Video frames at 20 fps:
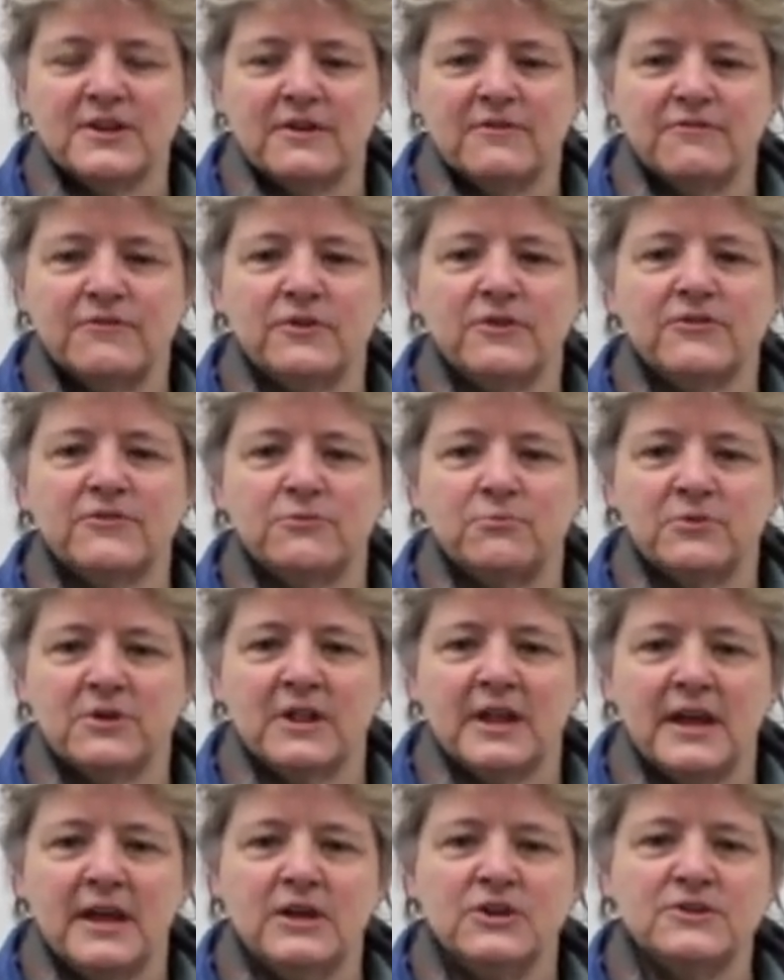that first
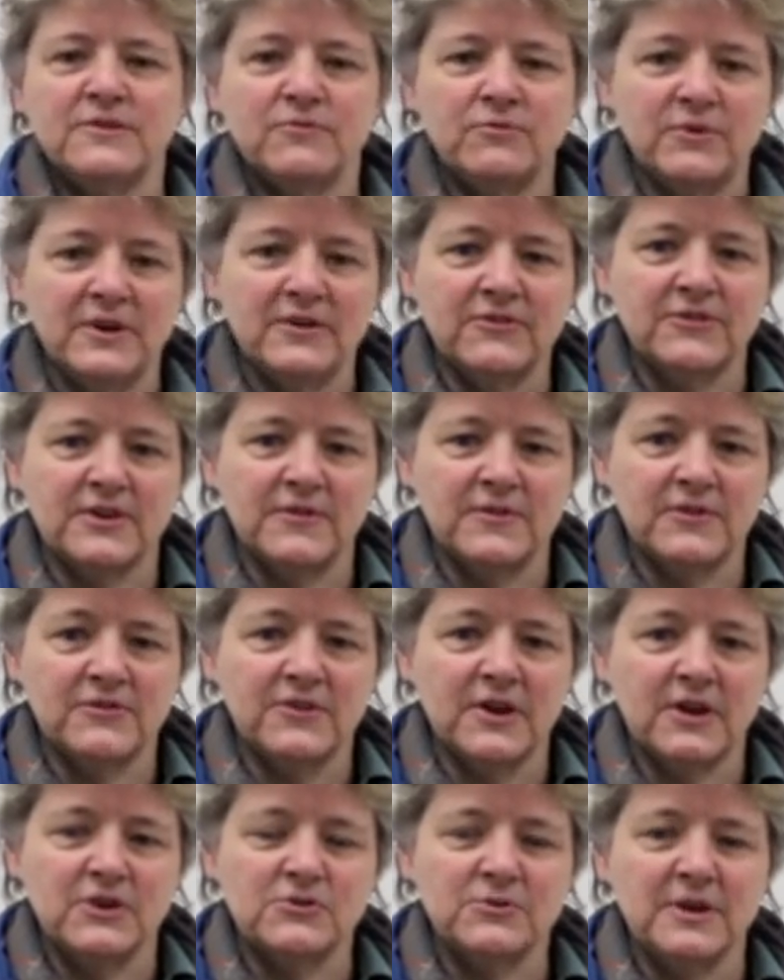real age of risk in
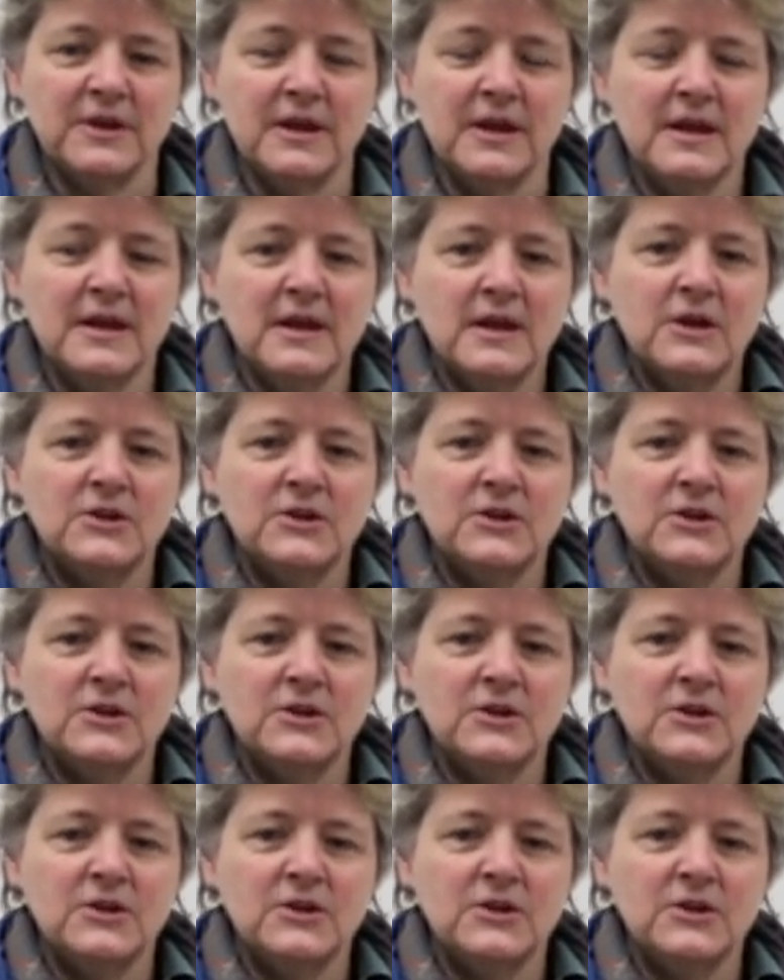this country,